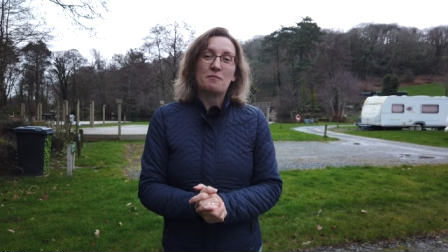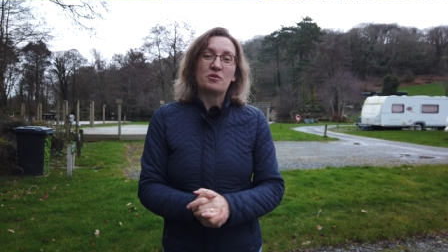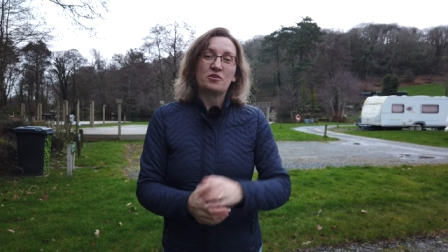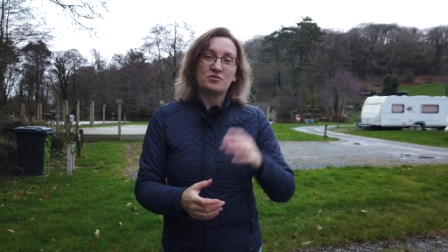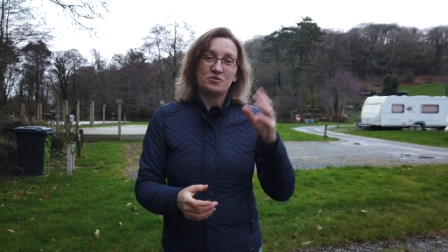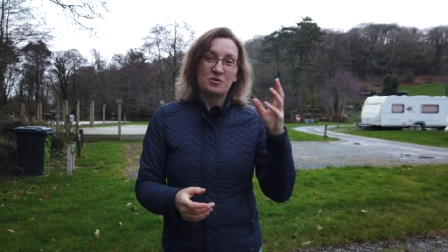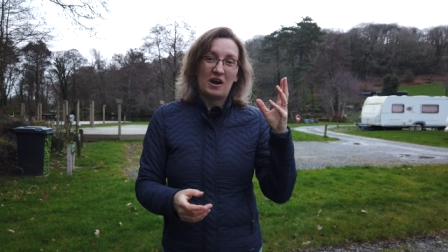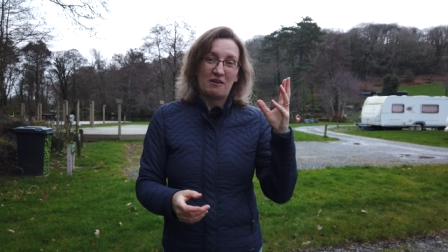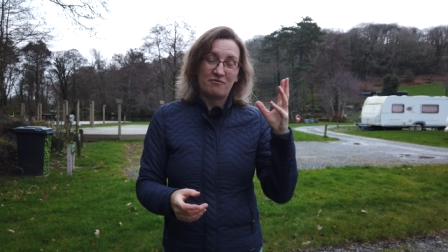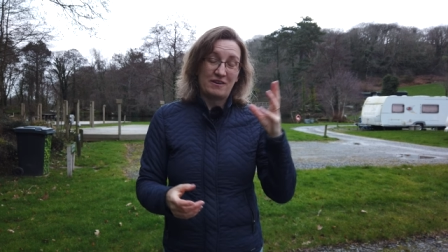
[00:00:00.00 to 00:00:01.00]
because you
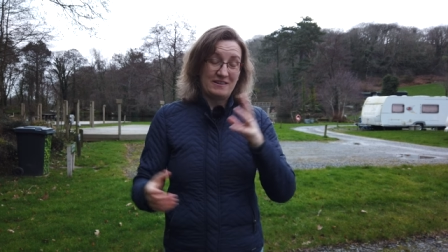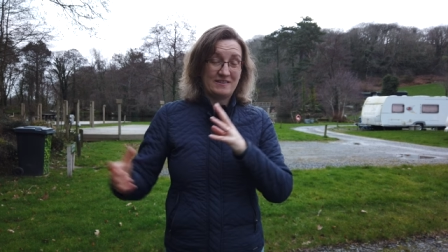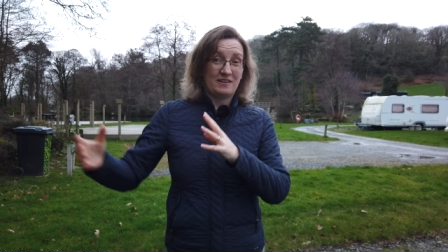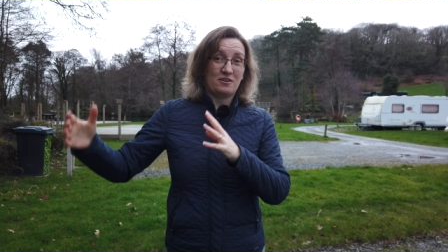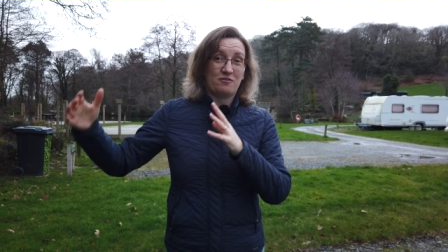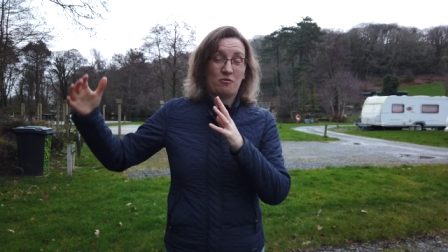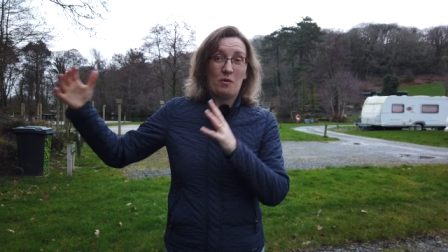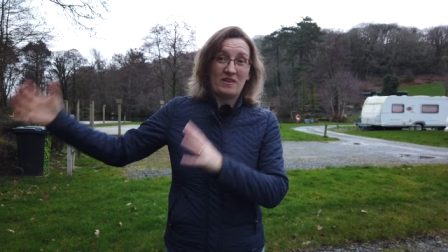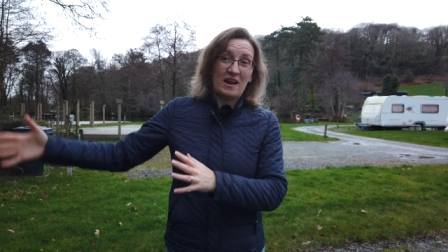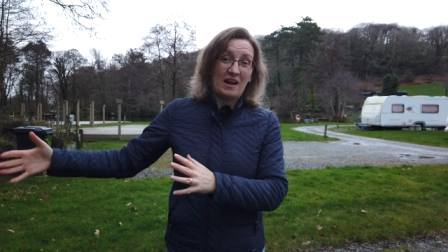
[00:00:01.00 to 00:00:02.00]
have, instead of
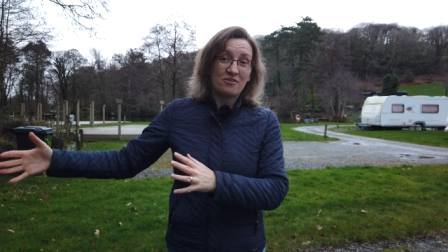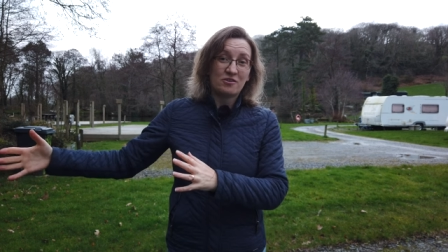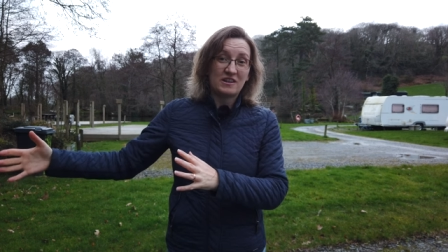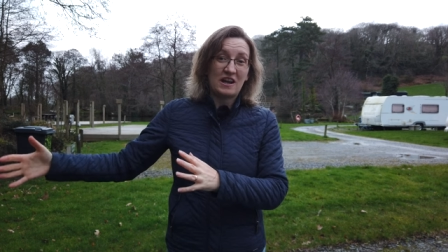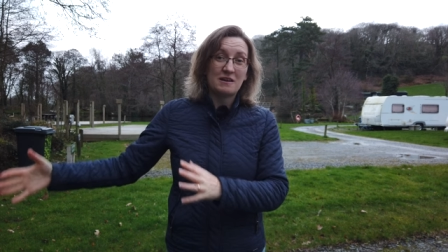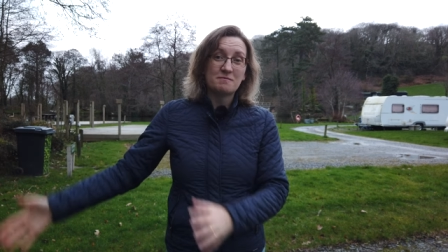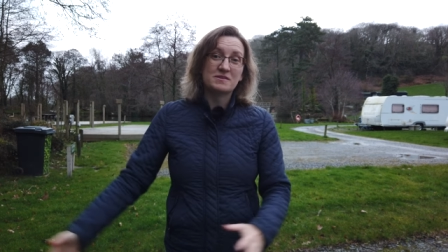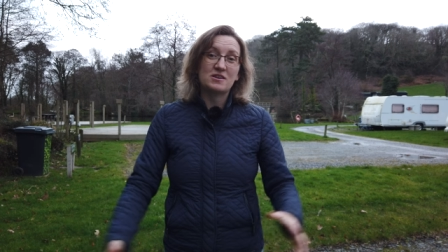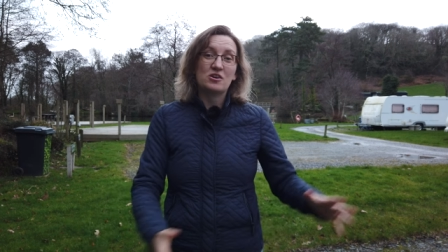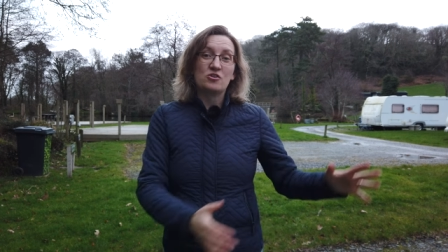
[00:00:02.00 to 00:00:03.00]
one hundred
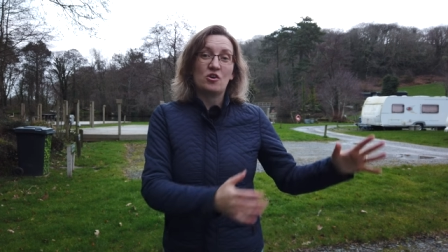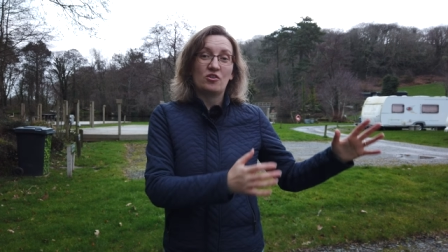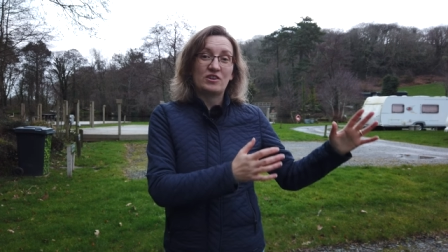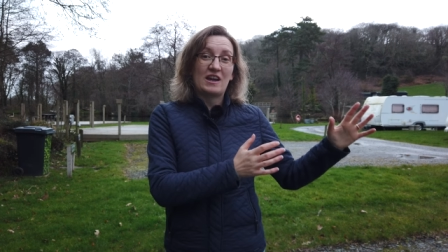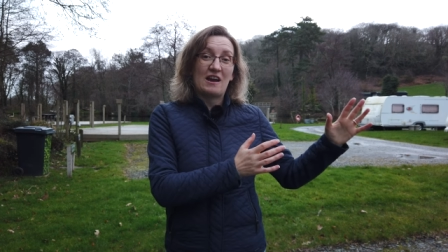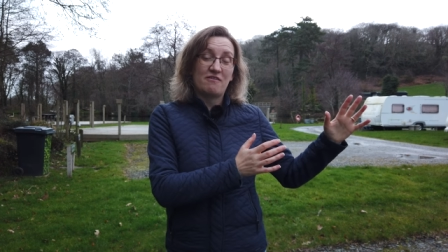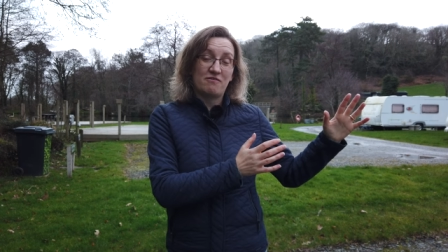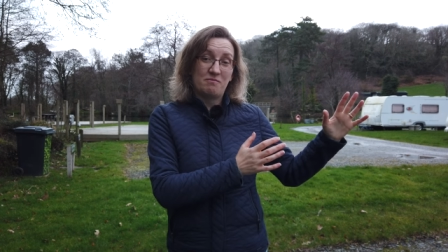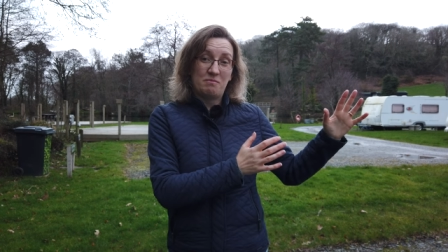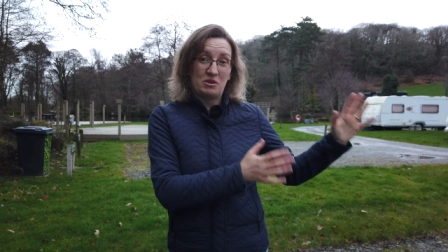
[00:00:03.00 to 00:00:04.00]
amps, you only have
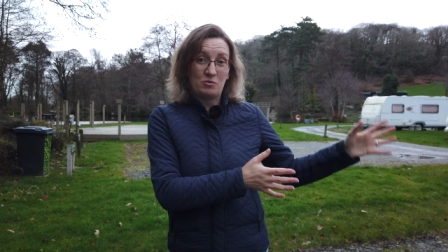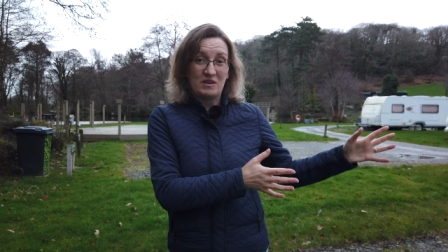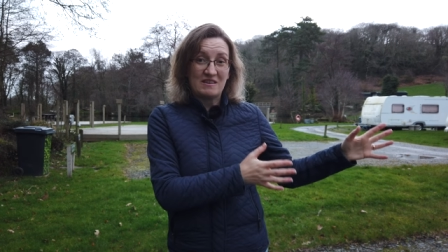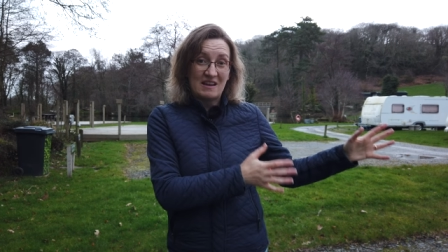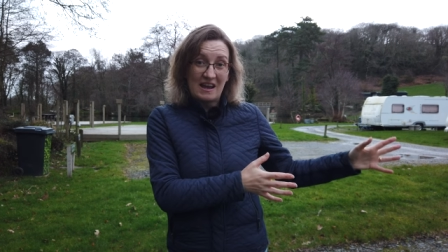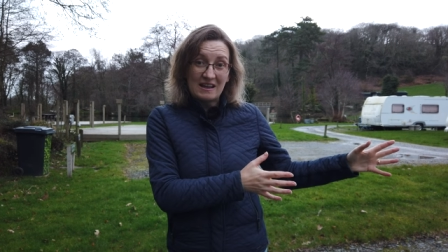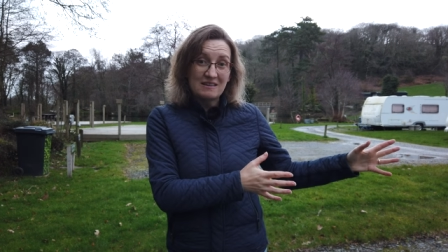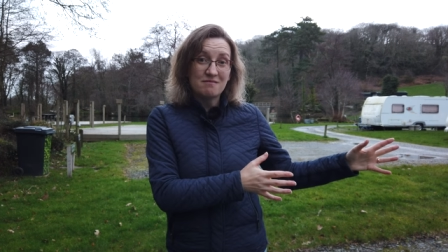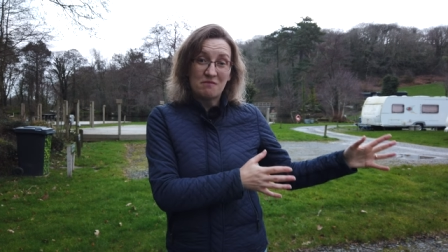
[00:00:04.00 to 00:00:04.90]
between ten,